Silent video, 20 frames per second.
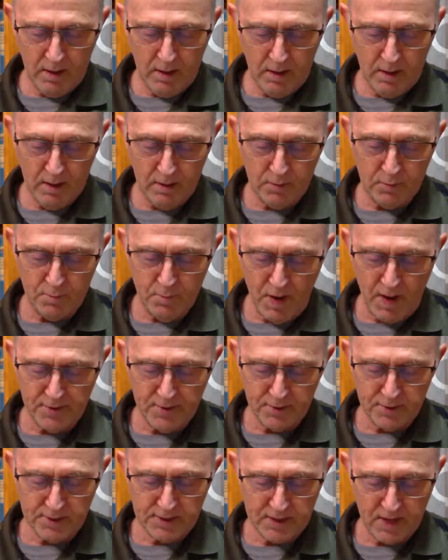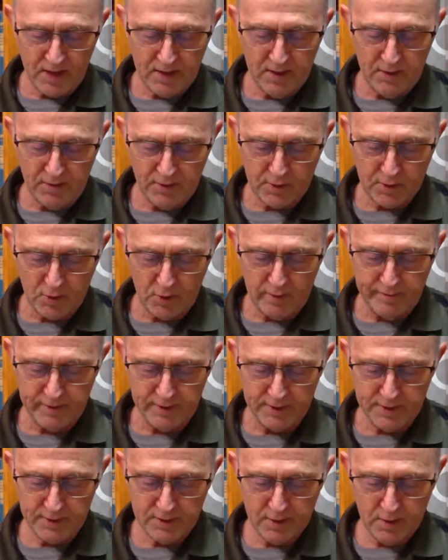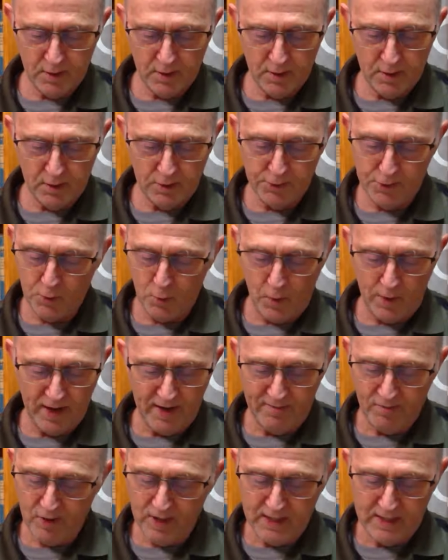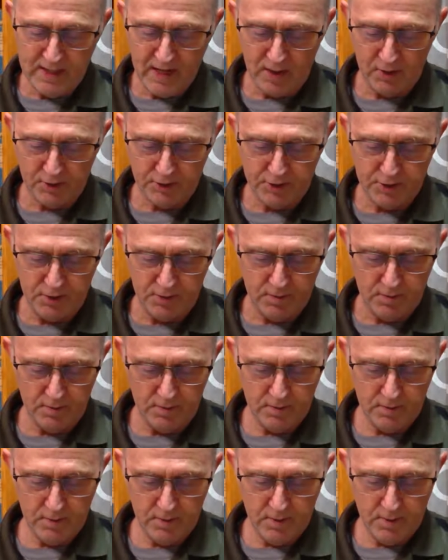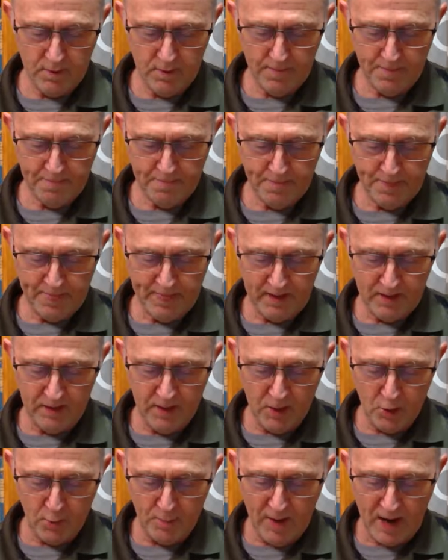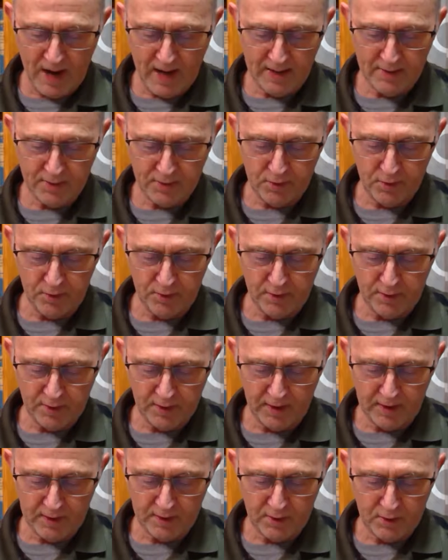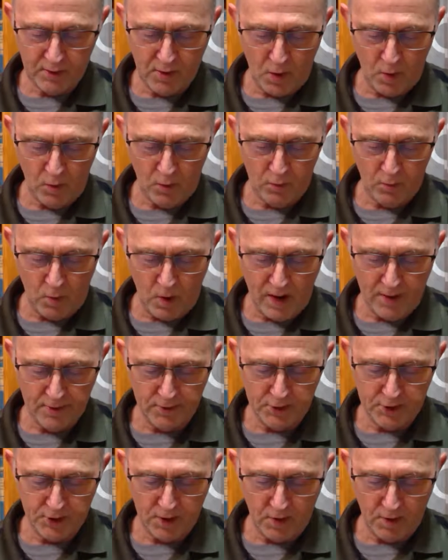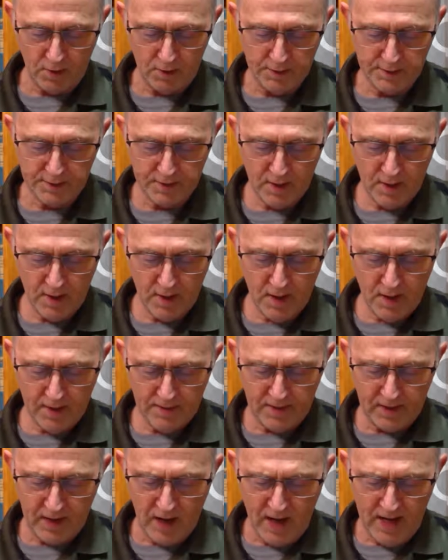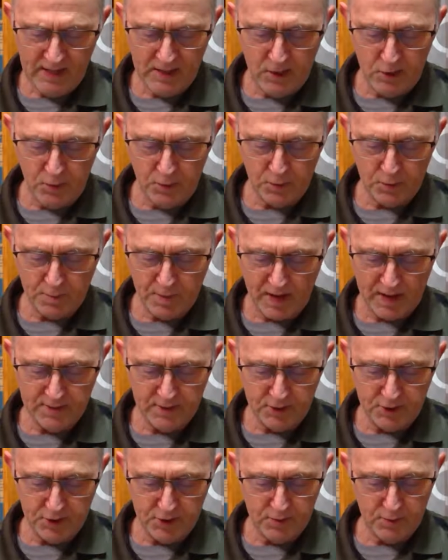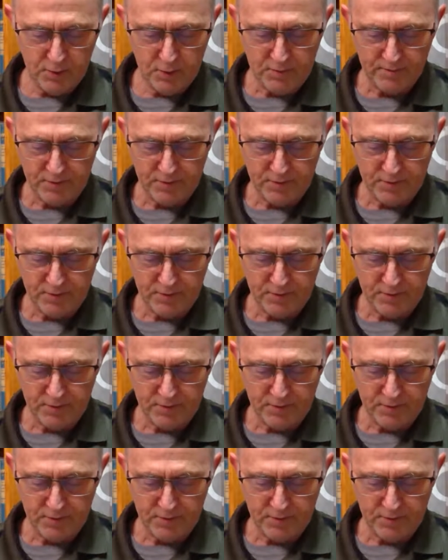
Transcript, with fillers: His mother said to the servants, Do whatever he tells you. Nearby stood six stone water jars, the kind used by the Jews